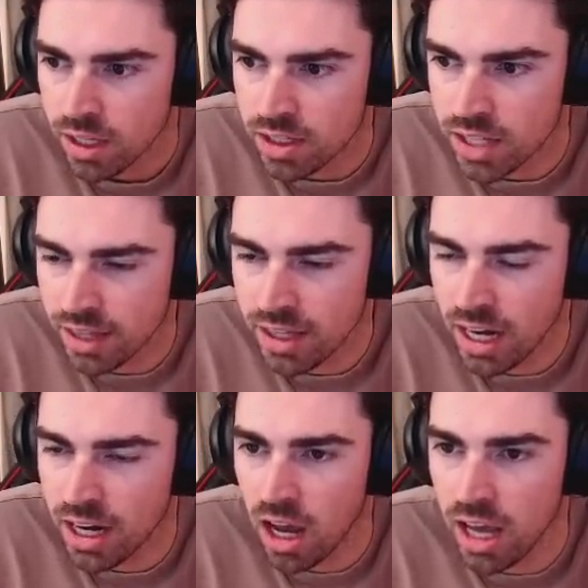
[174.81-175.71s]

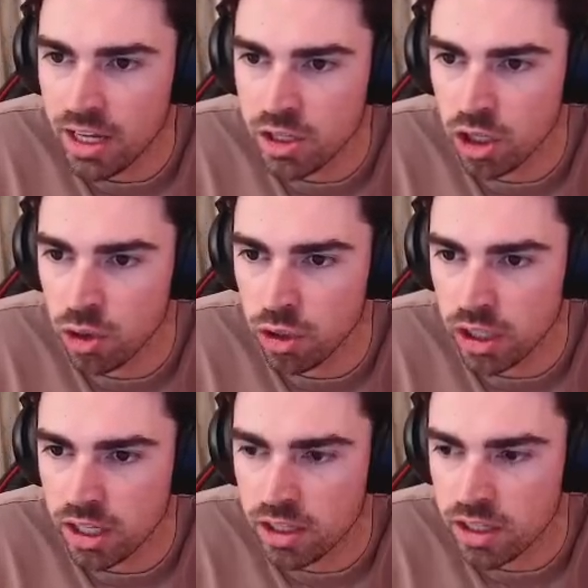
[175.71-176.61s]
ZED99 is going to do the
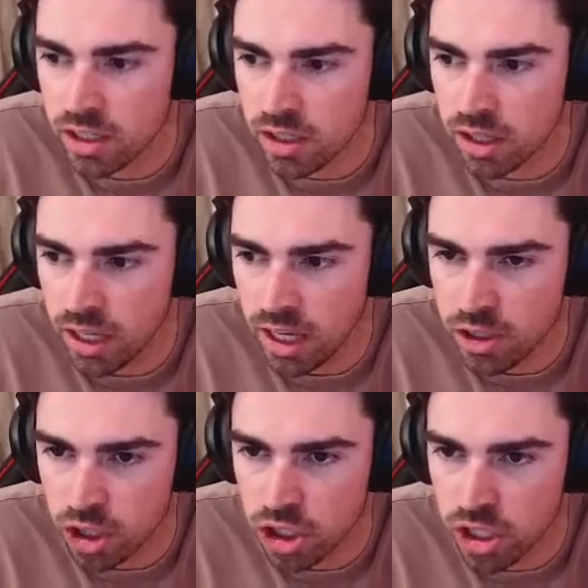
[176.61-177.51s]
consistent thing. He's
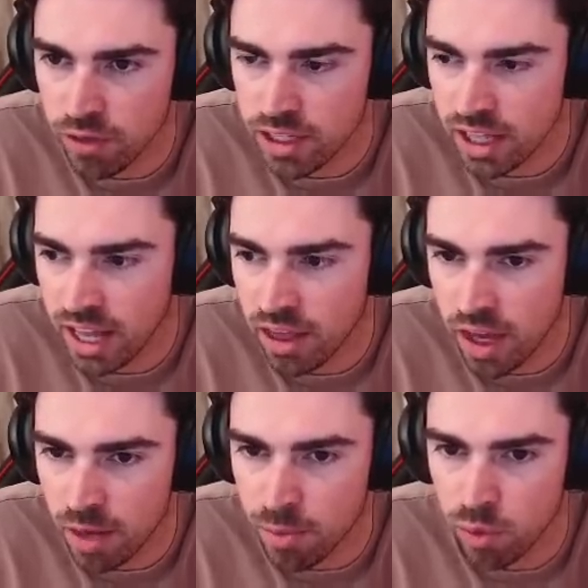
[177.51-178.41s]
going to shove his lane,
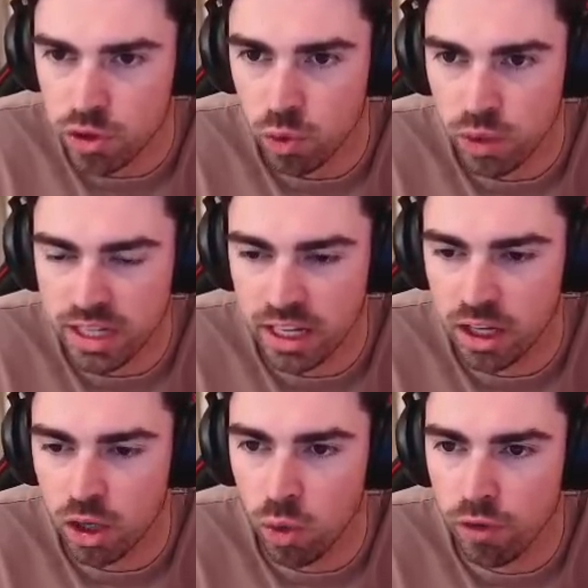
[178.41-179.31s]
then move. So we're taking
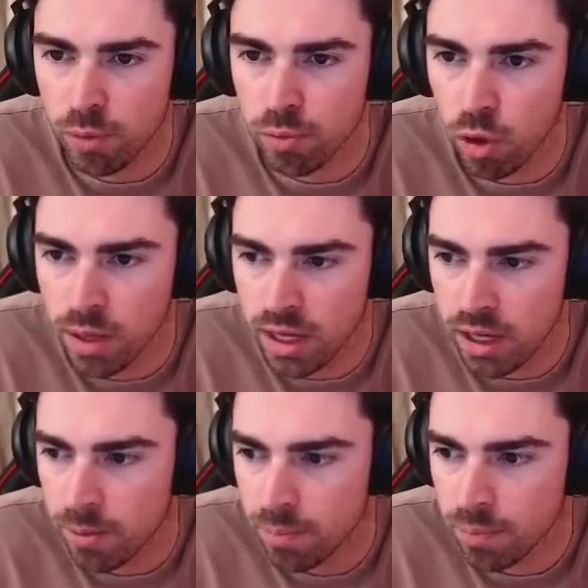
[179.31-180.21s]
a coin flip roam
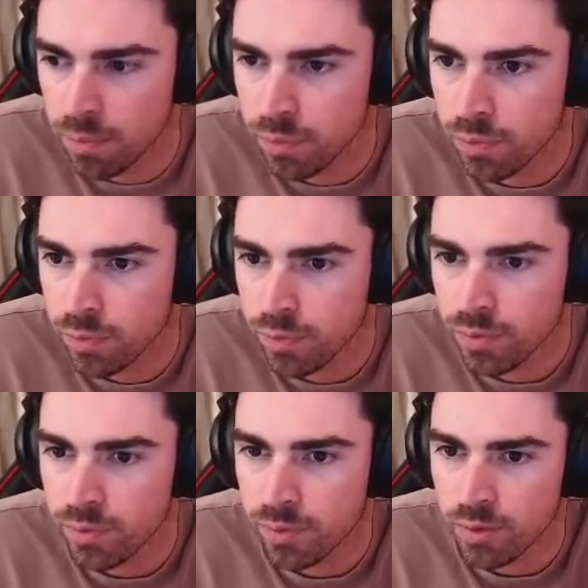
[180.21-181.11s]
here.
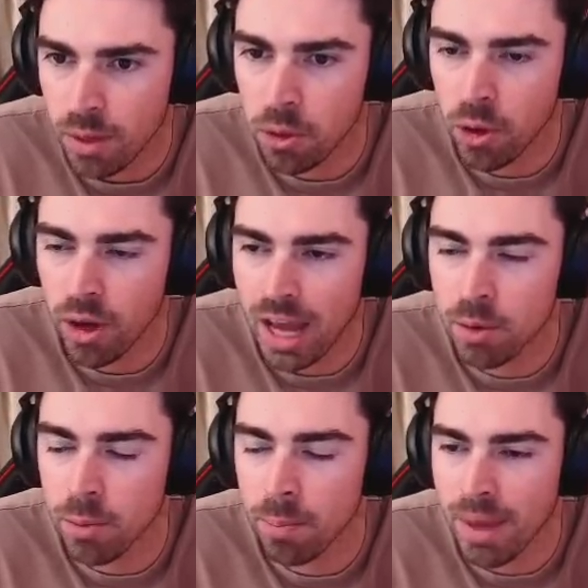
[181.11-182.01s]
And we're not
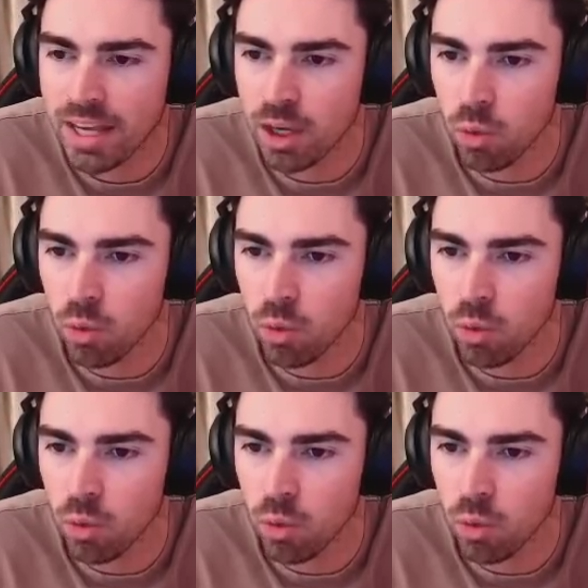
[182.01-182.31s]
able to make it